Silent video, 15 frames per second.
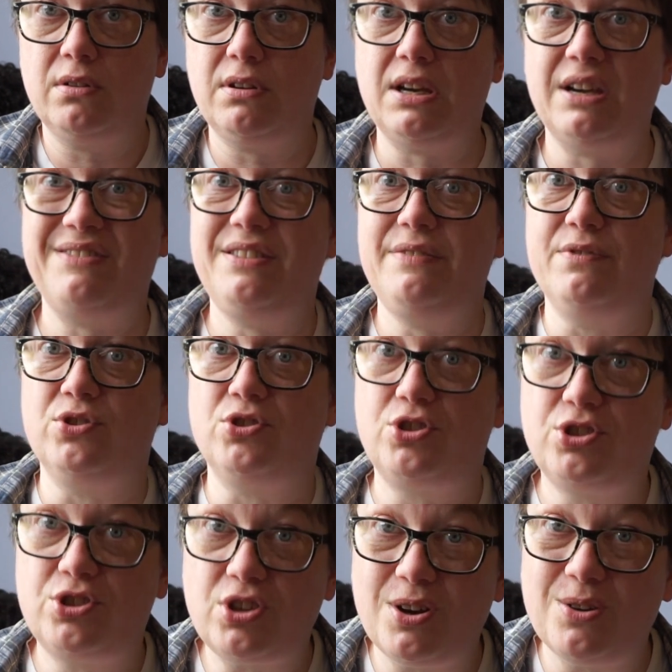I've even
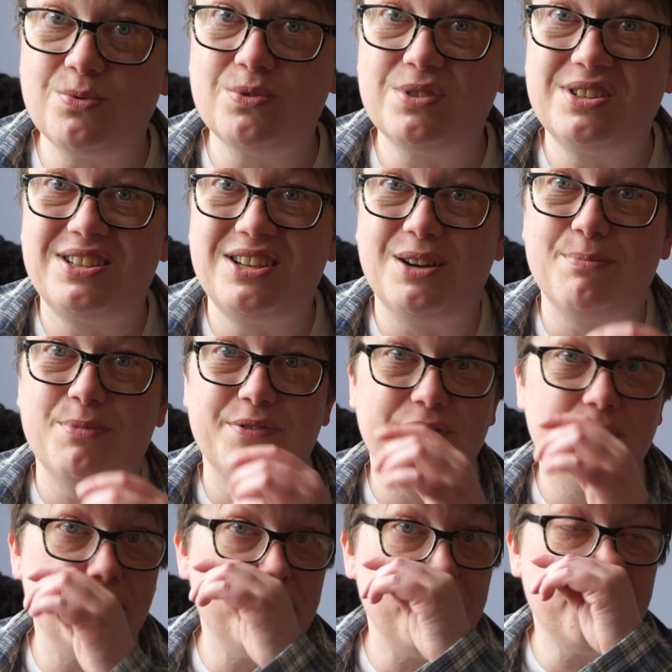shown some of
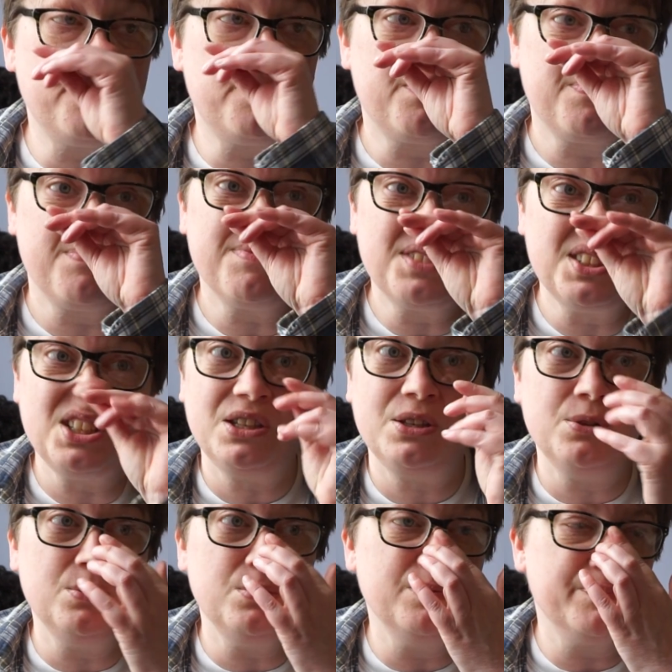them to
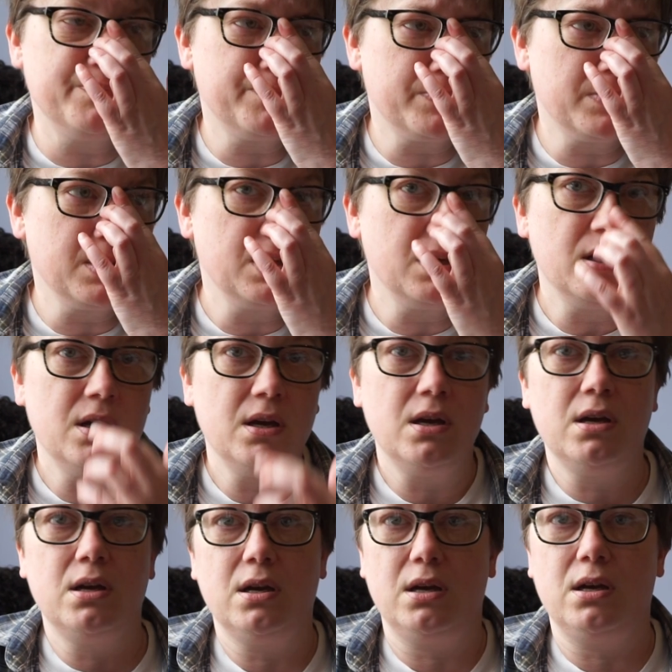you.
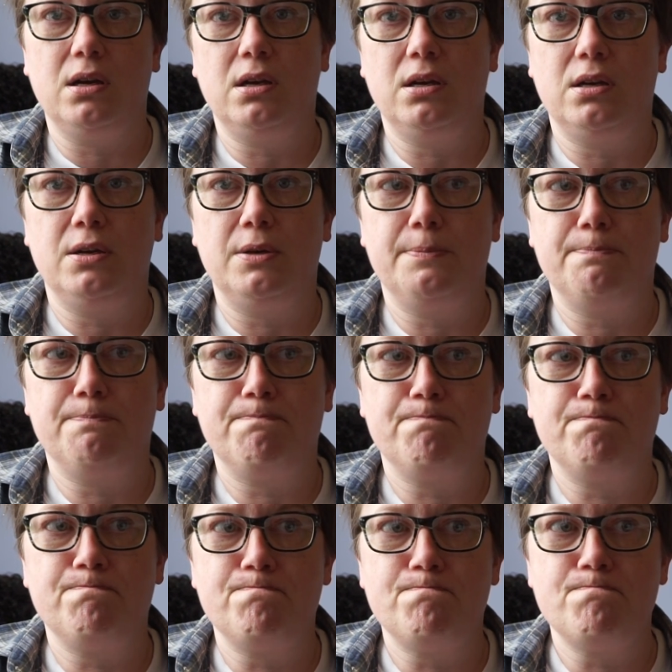And
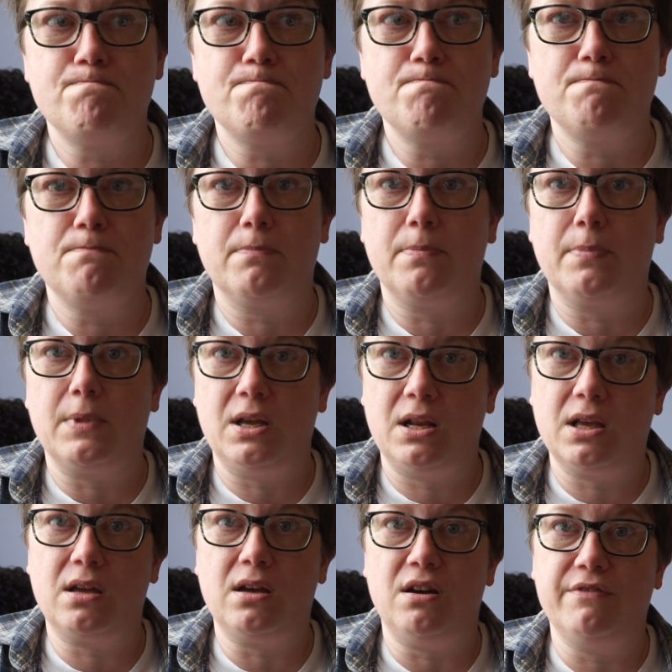
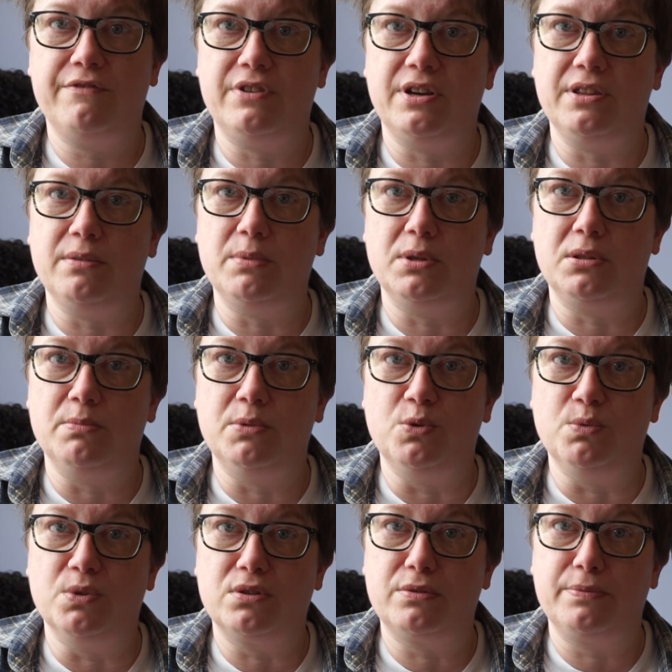I can't find them at the
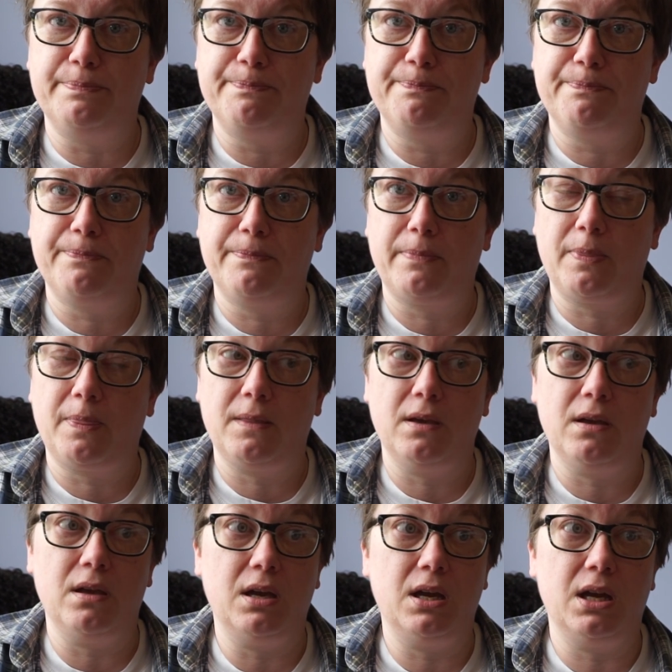moment.
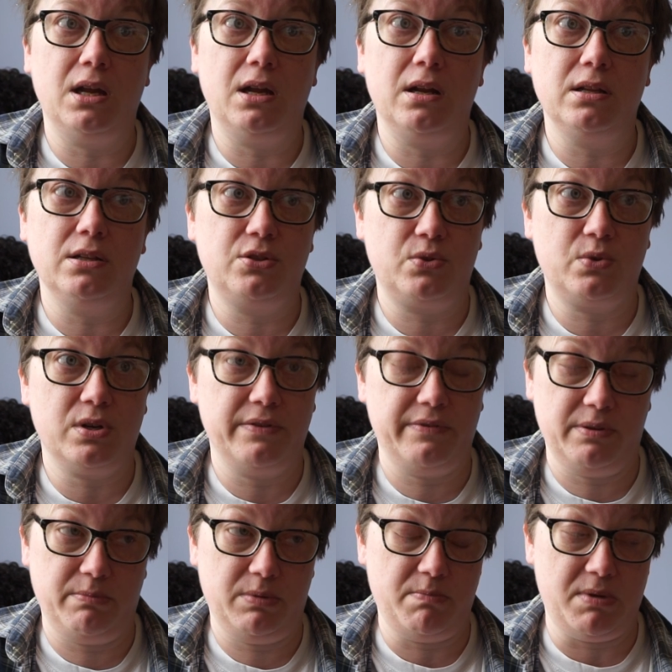And it's
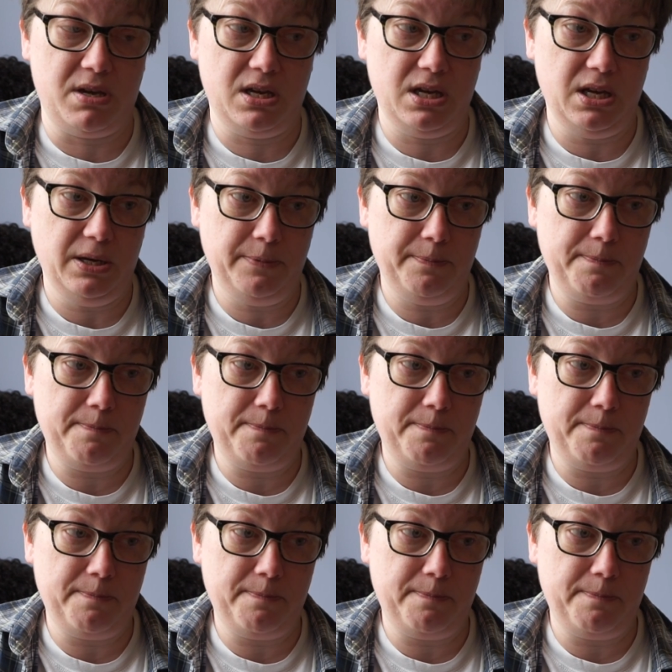driving me mad.